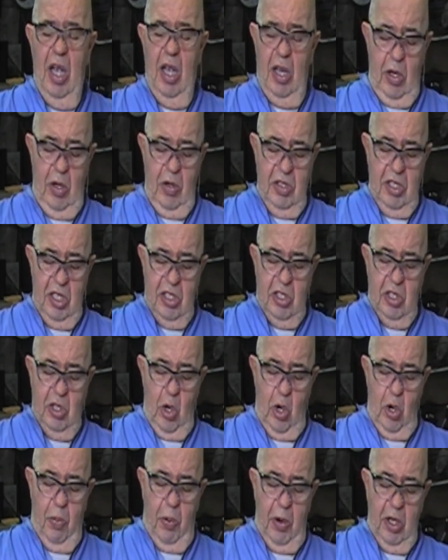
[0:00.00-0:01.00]
Used the
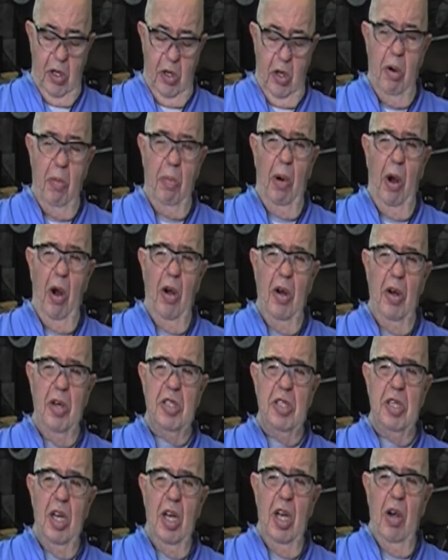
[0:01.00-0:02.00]
skew to put the little
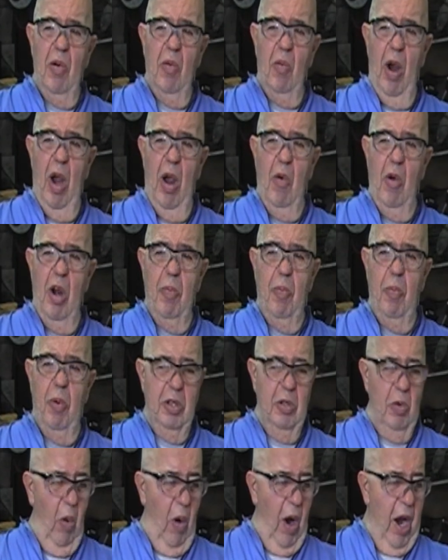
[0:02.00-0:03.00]
burns where I want to
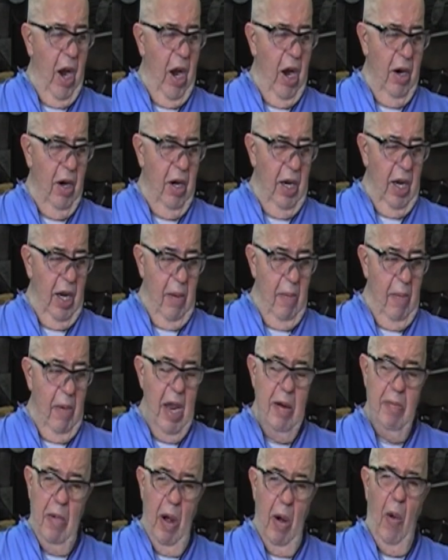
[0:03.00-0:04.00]
put the wire, and I
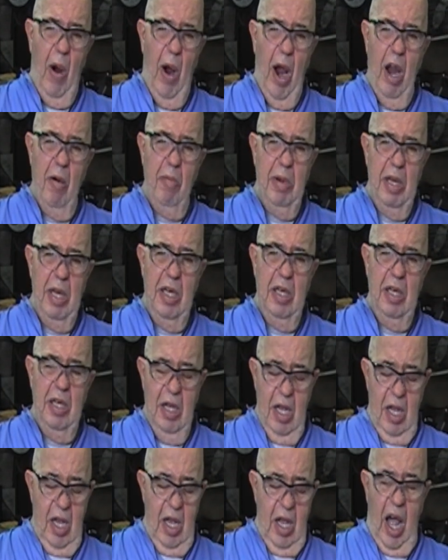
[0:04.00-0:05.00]
made my wire bead
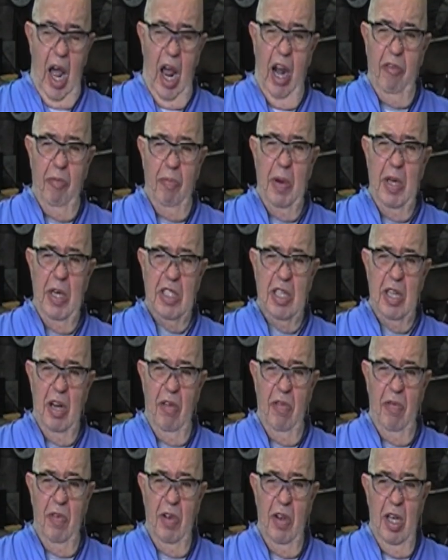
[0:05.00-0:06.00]
out of a piece
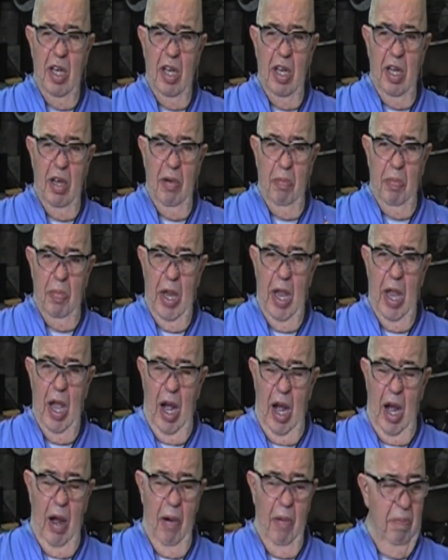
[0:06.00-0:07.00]
of
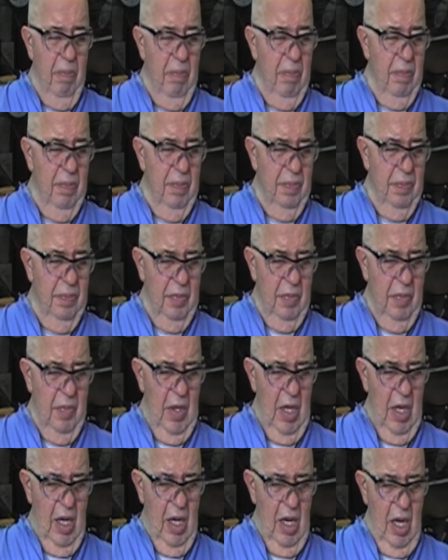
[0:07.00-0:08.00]
uh,
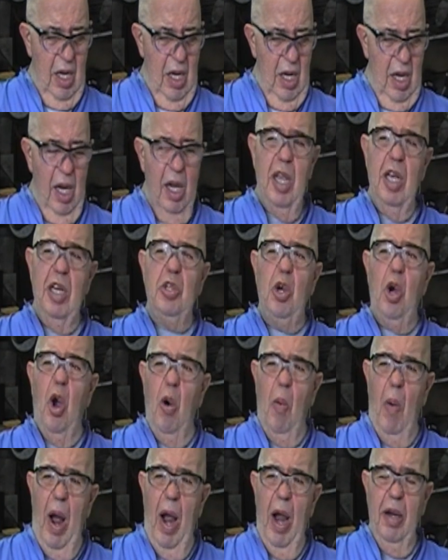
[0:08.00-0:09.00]

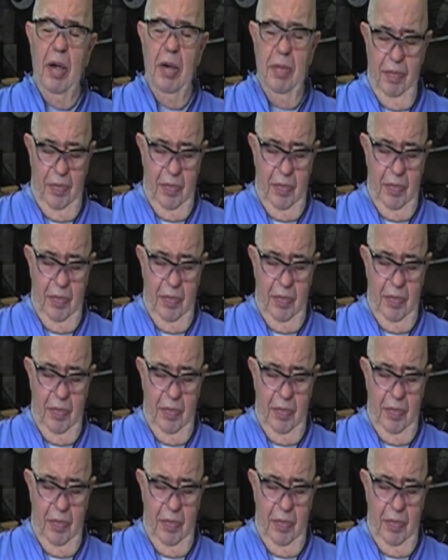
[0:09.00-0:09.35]
guitar wire.